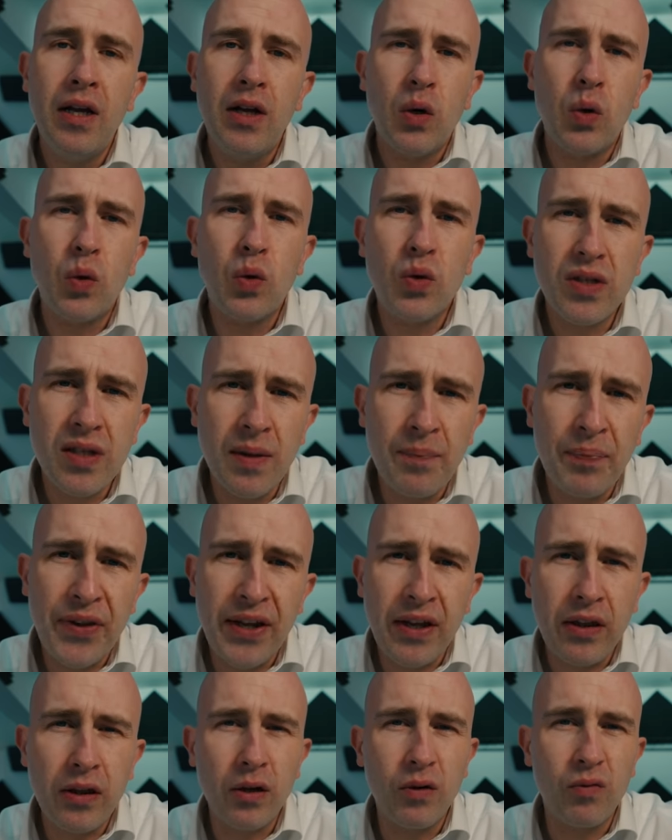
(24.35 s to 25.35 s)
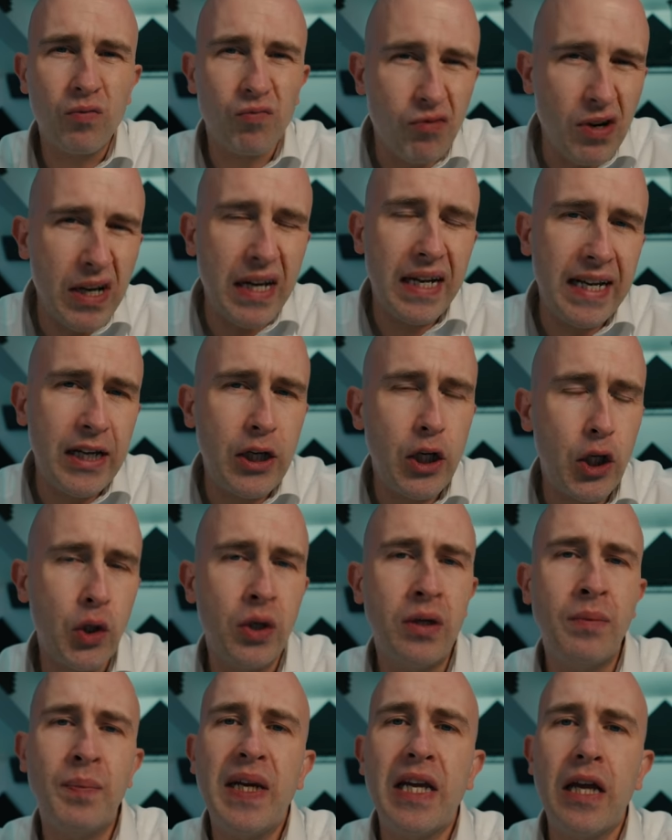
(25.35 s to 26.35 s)
or something that really
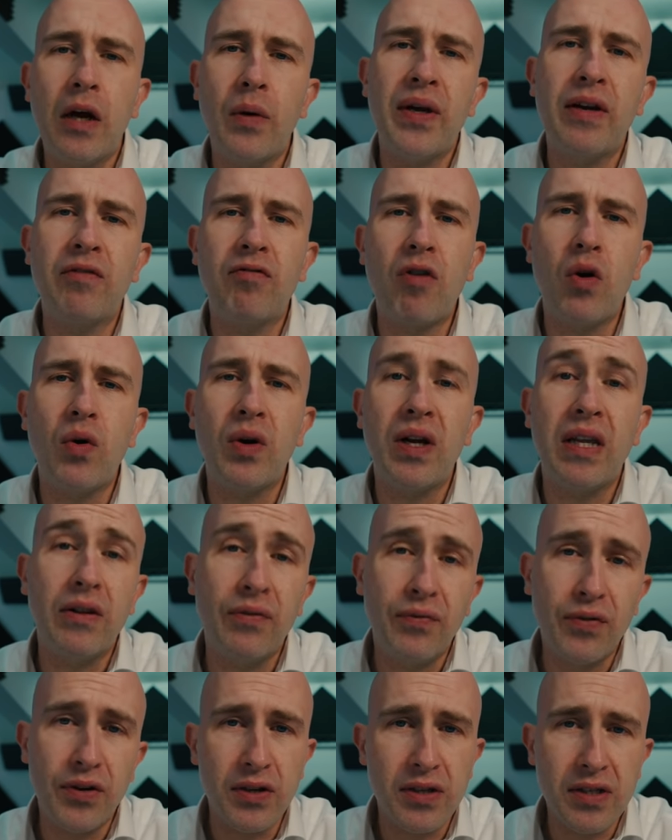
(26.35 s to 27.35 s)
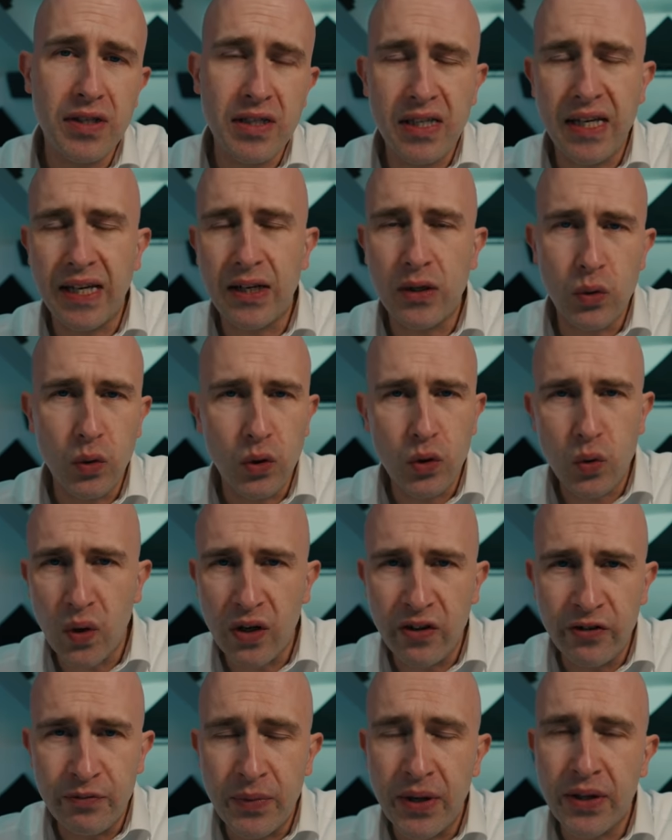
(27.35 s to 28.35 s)
shouldn't be going wrong in the first 6 or
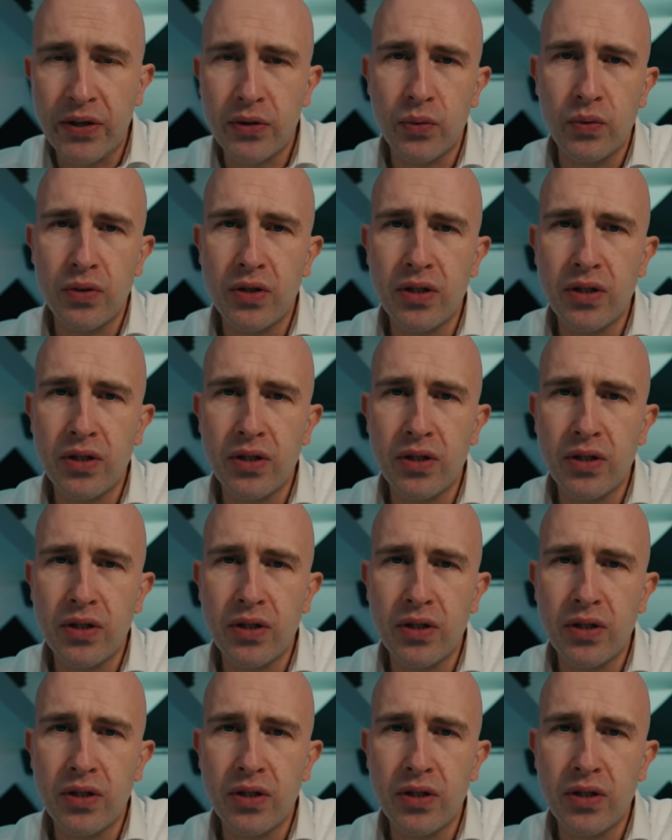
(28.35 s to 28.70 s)
12 months or